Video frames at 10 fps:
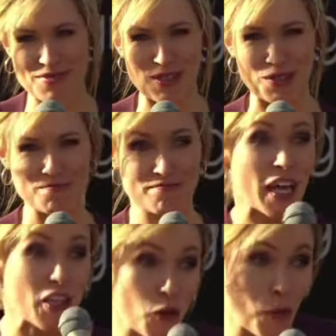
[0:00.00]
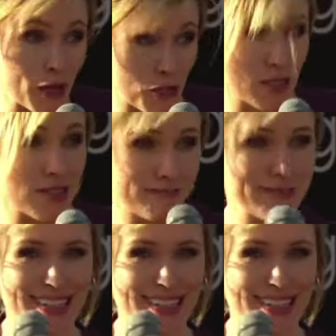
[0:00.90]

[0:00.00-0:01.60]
So thank you for your patience.